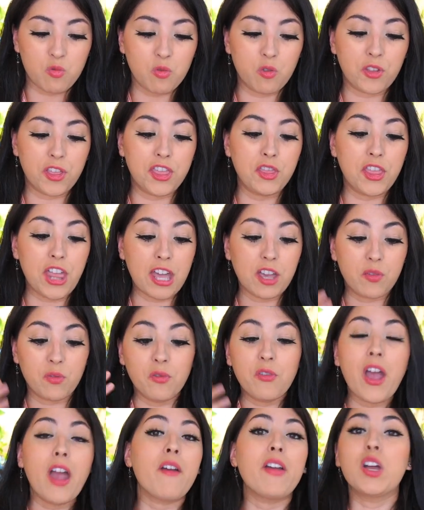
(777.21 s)
think
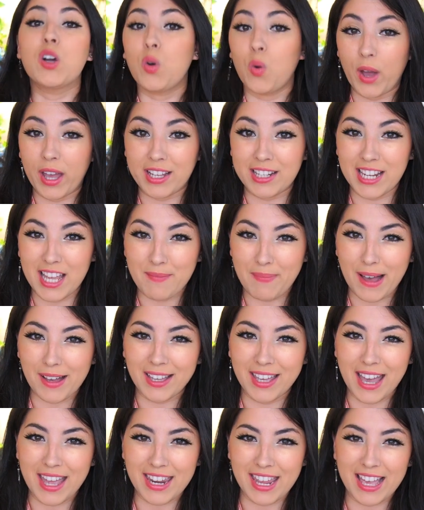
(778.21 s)
very quickly
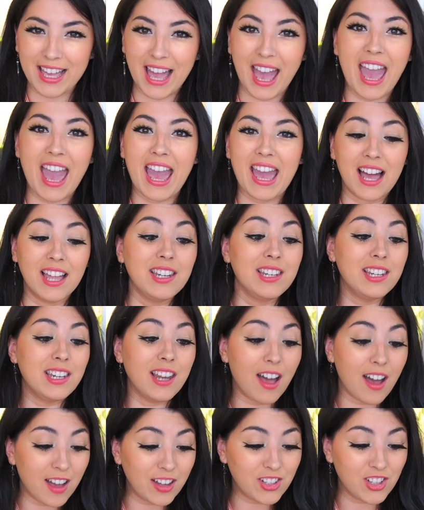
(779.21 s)
about getting a
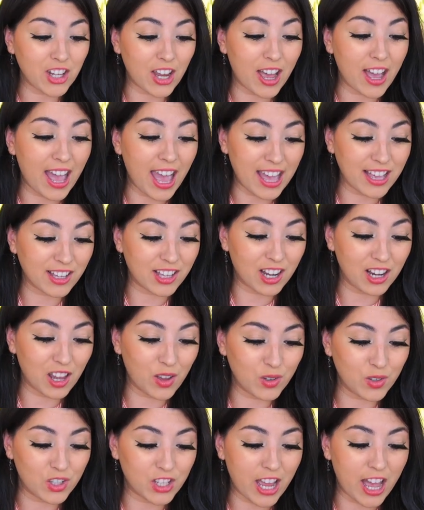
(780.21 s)
larger
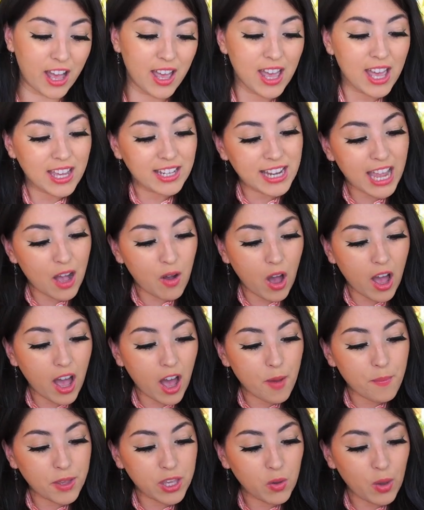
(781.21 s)
enclosure. Now,
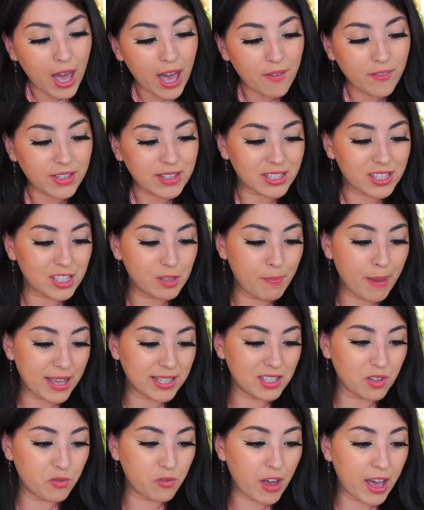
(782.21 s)
you haven't
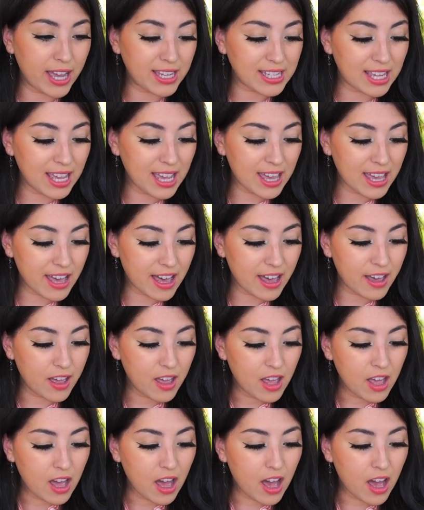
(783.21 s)
specified here